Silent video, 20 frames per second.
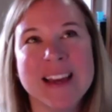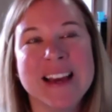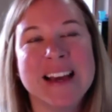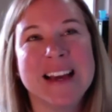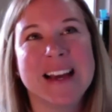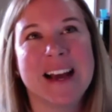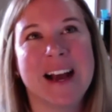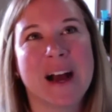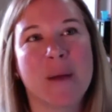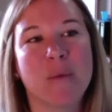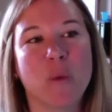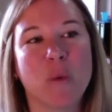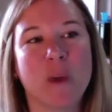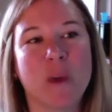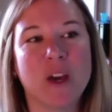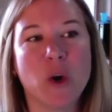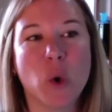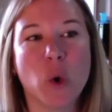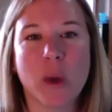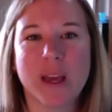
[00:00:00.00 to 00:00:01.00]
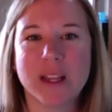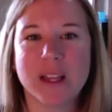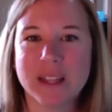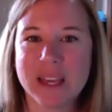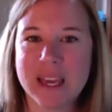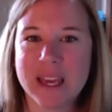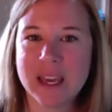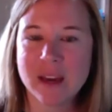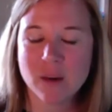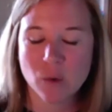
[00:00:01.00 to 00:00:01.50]
Um, we
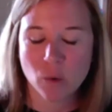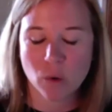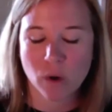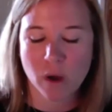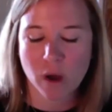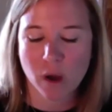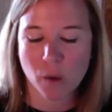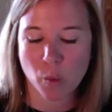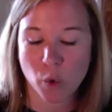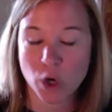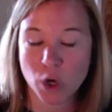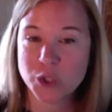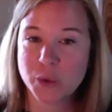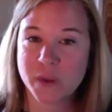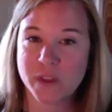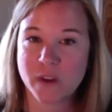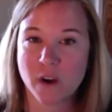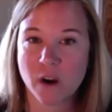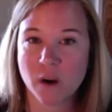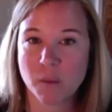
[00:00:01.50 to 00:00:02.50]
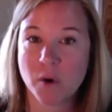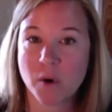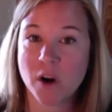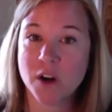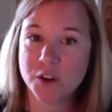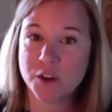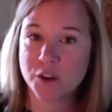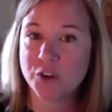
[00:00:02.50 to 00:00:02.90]
quickly uh, worked with our partner